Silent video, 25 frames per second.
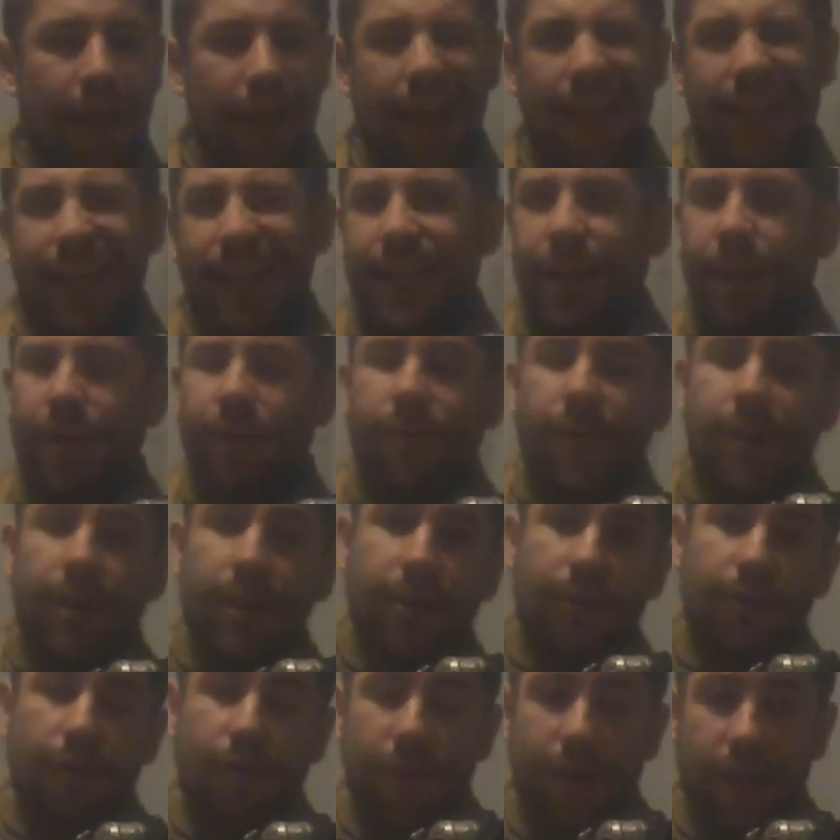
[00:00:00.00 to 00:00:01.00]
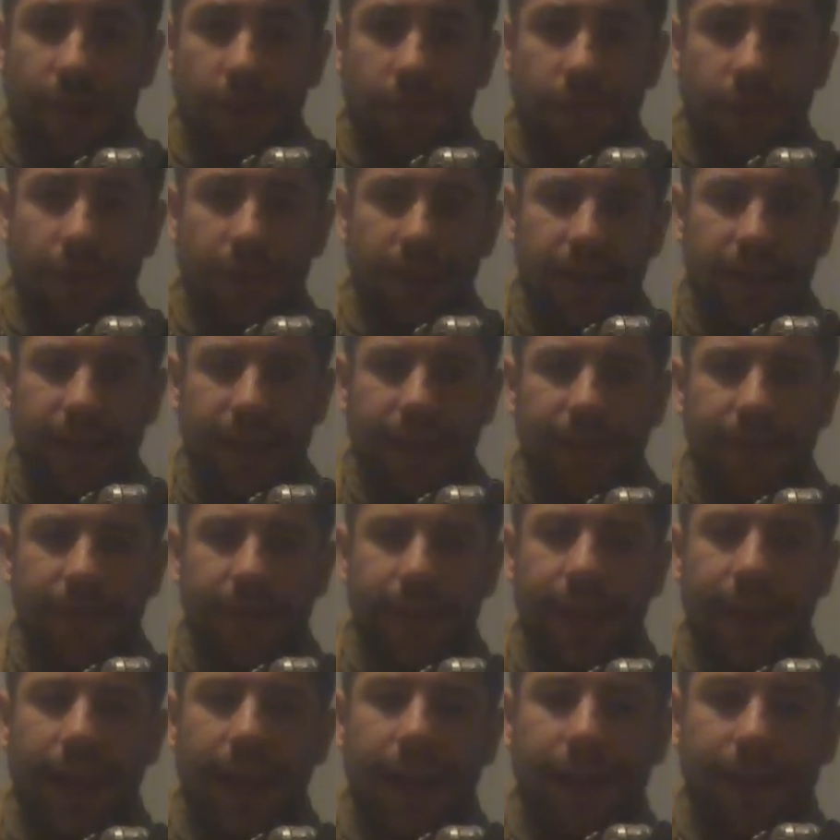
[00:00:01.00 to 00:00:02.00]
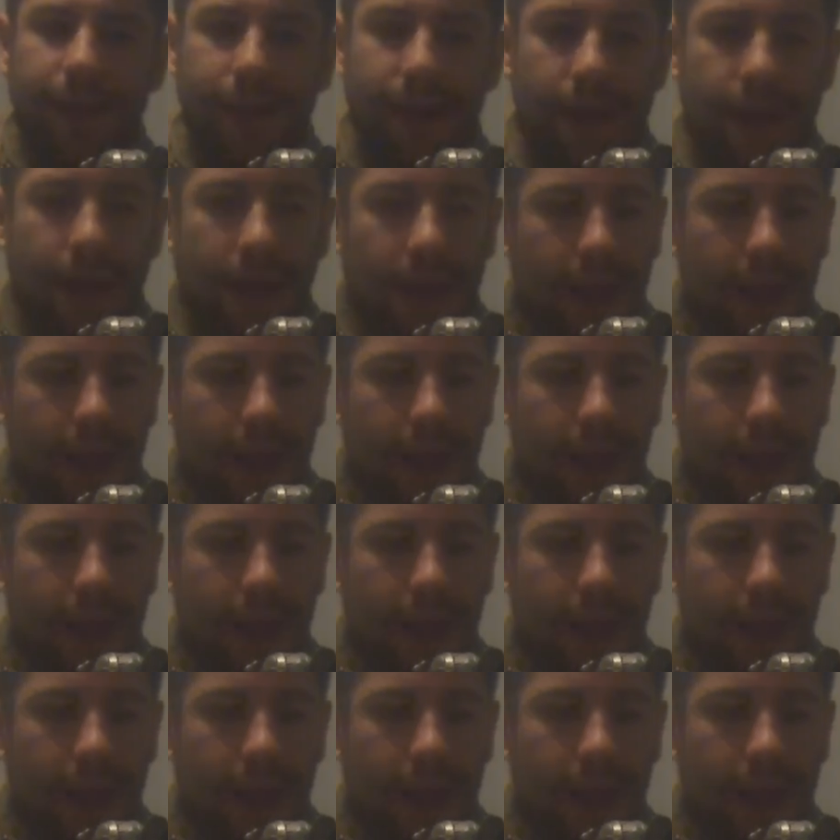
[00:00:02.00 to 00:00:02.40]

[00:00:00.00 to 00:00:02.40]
I hear they're gonna do another one of these, and